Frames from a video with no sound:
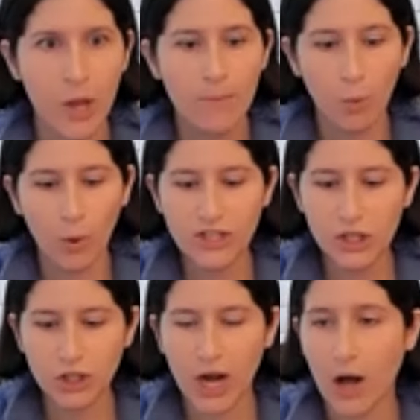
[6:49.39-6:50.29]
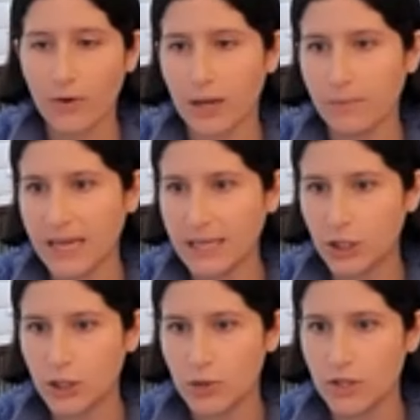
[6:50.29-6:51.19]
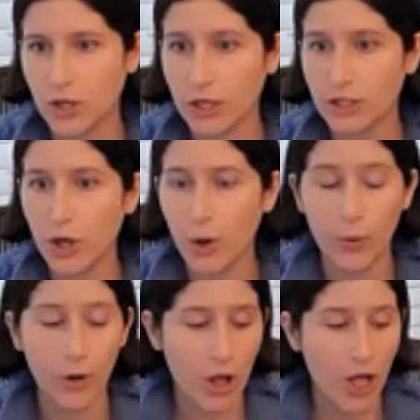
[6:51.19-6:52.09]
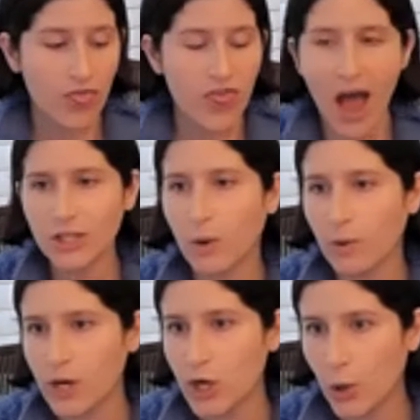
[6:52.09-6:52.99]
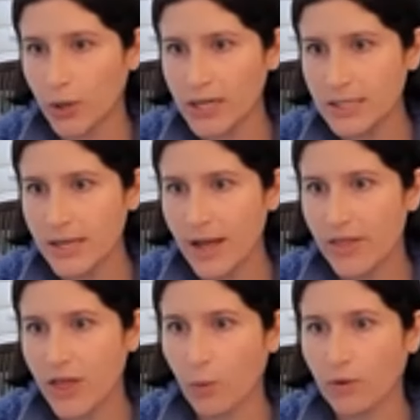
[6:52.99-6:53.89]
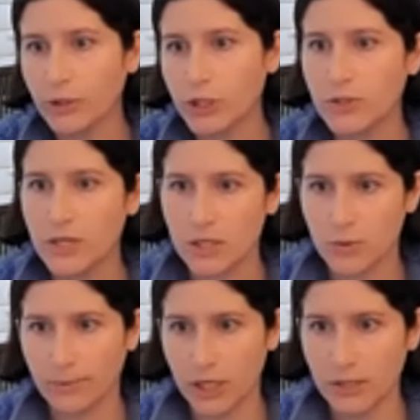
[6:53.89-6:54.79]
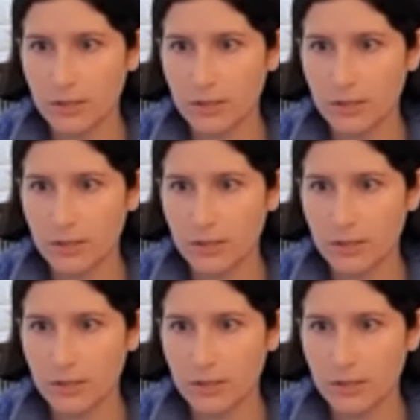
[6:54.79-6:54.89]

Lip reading: But once a child can begin to do this on its own, that's when we notice that we're reducing disruptions.